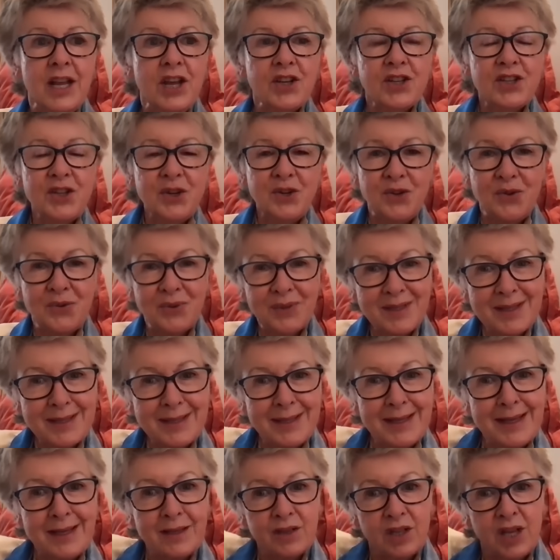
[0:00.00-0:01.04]
So you can
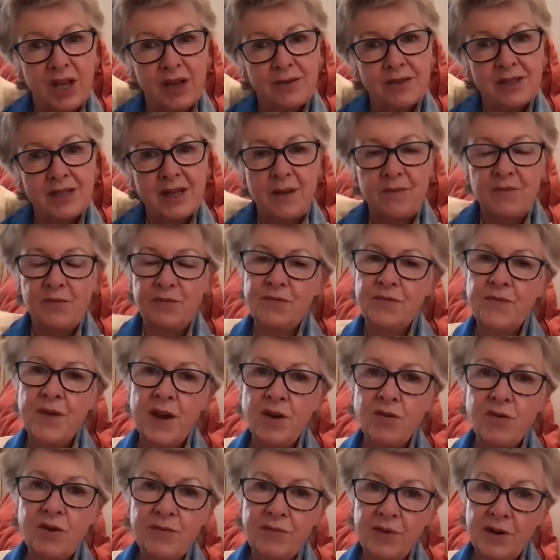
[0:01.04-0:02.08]
see it goes up
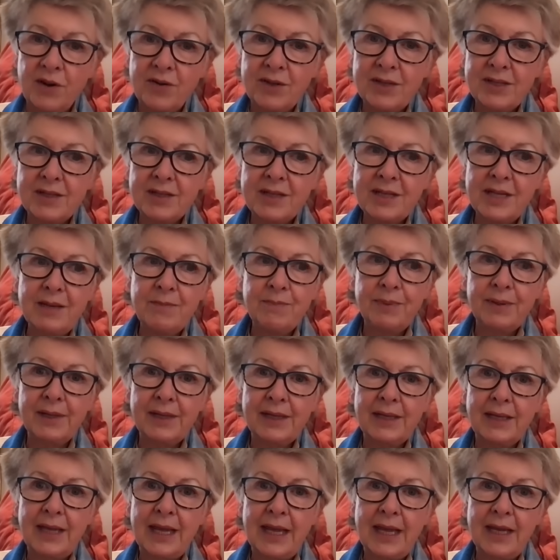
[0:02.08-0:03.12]
very, very
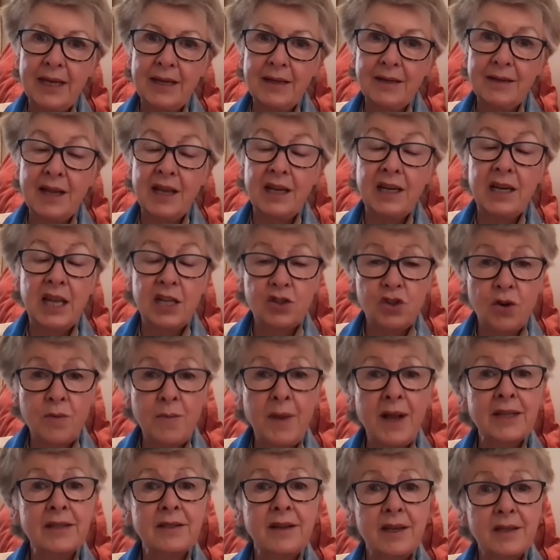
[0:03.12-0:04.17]
steeply in
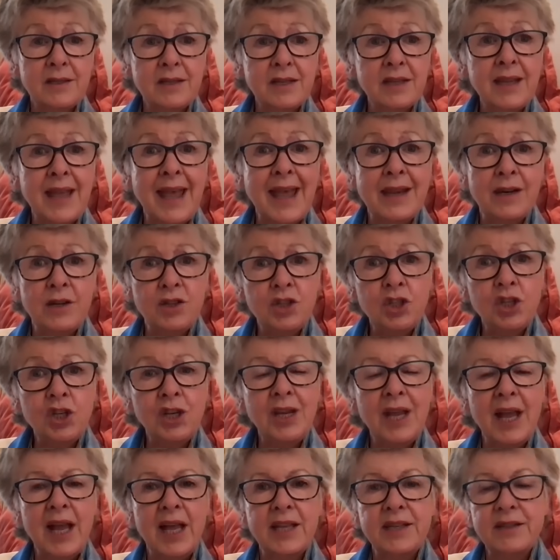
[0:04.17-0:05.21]
electromagnetic
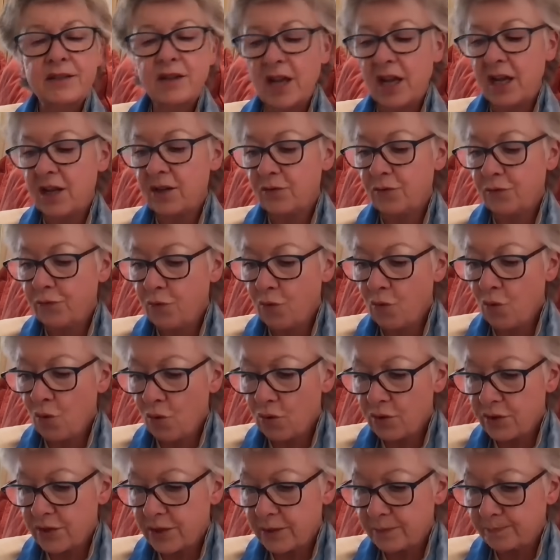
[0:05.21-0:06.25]
energy and
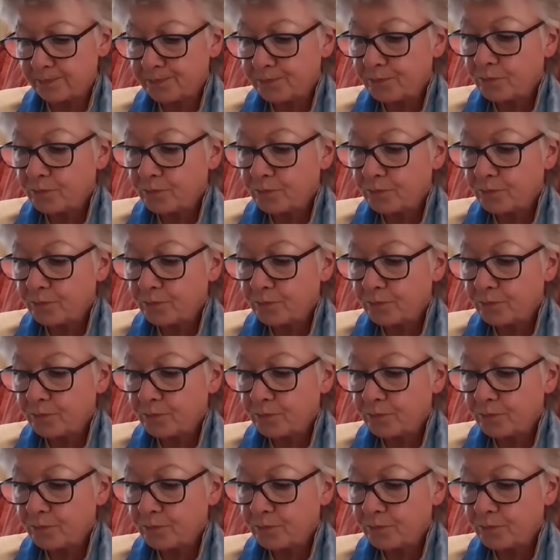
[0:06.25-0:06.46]
force.